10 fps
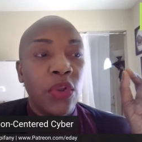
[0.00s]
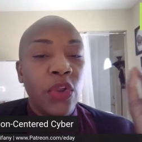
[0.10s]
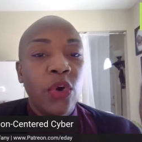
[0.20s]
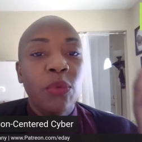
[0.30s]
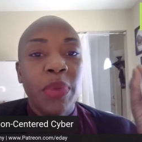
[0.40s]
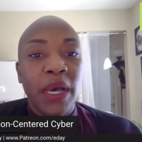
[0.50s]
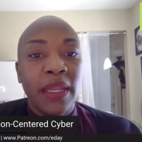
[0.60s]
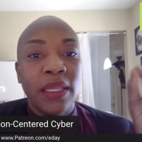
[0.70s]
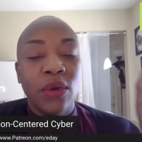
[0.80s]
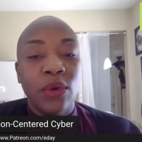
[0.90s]

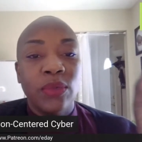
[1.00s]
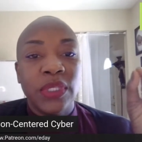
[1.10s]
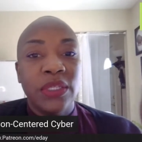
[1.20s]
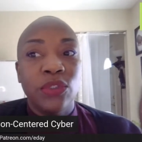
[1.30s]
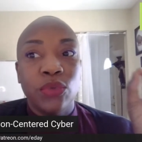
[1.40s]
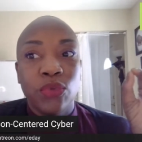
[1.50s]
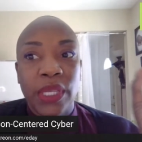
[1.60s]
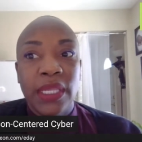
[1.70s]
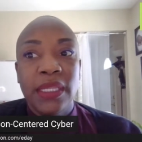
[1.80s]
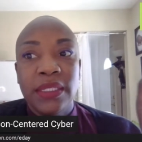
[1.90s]
nobody goes into
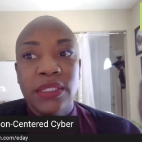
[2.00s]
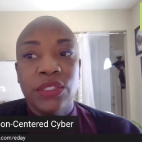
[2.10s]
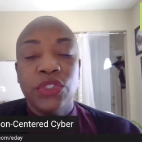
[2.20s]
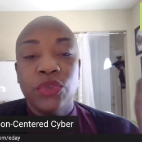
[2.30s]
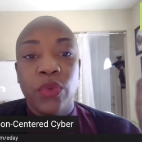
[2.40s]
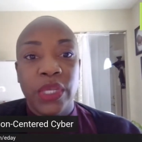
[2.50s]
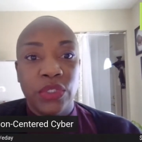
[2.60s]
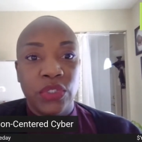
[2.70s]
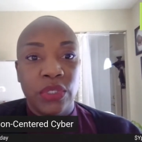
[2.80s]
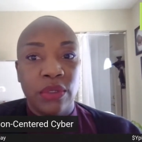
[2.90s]
any
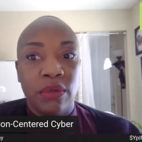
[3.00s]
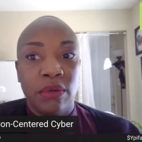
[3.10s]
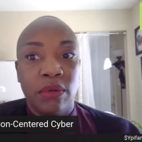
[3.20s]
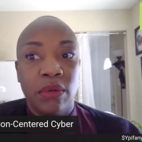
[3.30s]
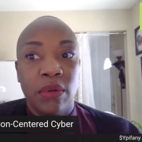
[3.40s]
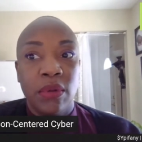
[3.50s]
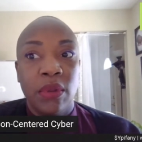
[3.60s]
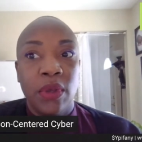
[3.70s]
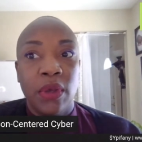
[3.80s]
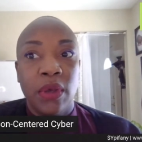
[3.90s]
situation
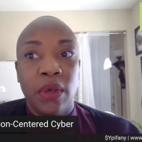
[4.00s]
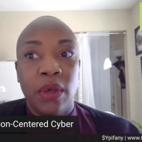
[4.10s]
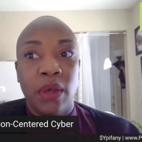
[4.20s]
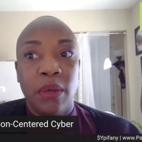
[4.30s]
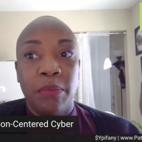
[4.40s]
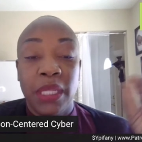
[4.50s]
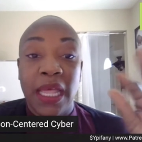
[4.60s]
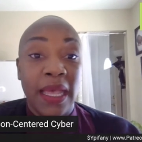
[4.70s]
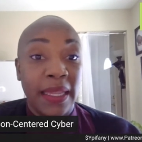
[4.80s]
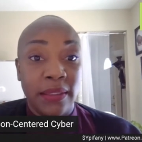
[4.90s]
uh,
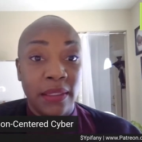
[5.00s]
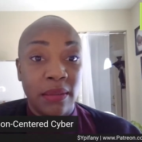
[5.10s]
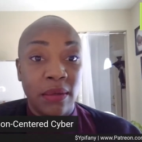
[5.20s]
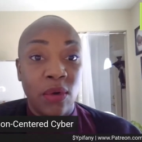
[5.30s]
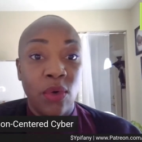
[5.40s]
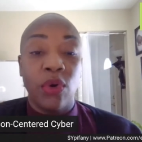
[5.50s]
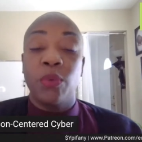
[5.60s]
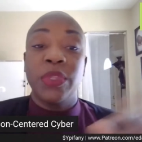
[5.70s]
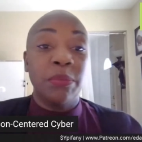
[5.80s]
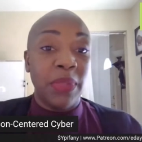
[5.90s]
blind
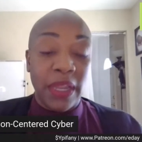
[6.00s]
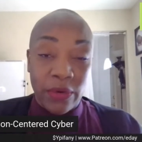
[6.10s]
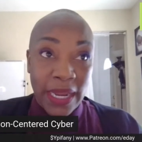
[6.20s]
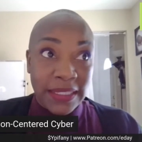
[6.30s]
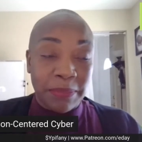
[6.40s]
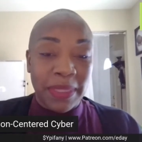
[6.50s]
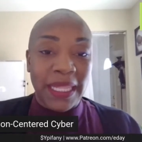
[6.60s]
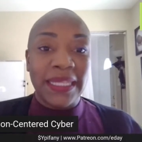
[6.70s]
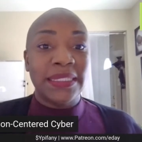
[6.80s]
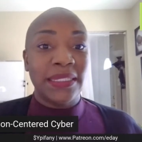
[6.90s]
or, with a, or as a
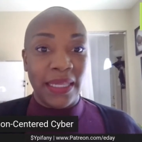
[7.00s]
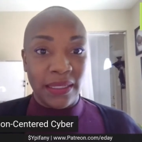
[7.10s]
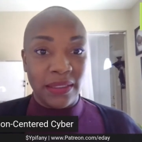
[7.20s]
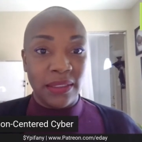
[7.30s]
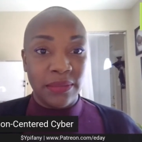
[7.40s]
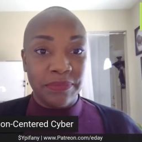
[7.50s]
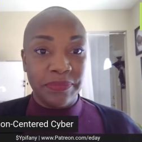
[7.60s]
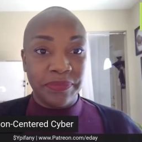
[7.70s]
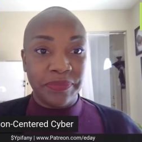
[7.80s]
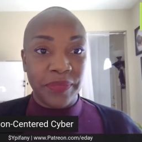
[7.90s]
blank slate.
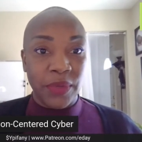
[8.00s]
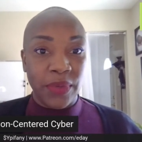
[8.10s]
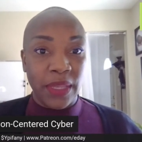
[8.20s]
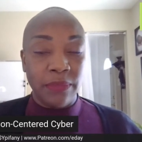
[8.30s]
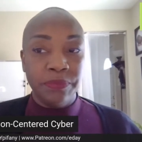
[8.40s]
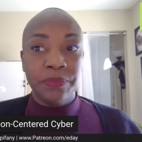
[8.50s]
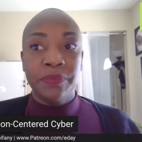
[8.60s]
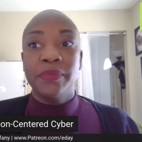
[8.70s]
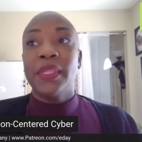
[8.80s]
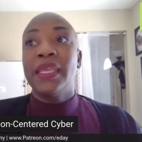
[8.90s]
Okay.
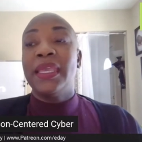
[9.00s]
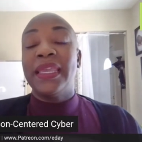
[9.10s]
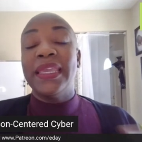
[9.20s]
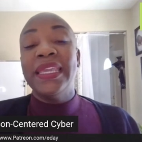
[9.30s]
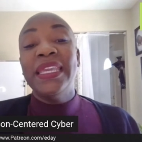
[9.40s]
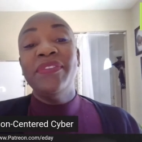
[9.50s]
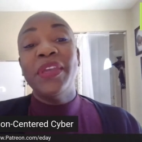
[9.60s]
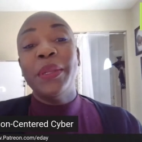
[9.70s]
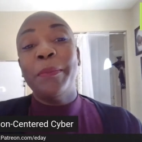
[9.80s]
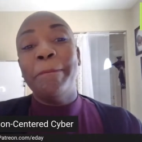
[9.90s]

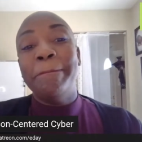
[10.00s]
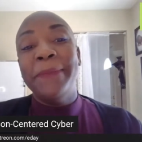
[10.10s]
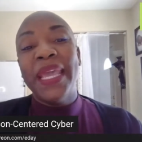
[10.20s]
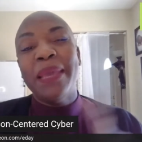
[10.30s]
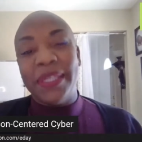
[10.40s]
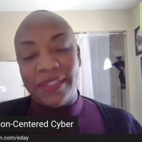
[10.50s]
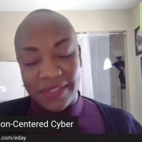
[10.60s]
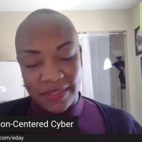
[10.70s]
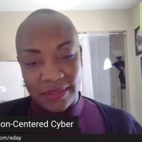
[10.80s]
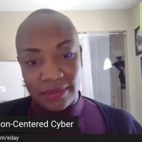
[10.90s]
Even
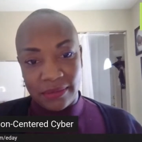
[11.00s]
babies,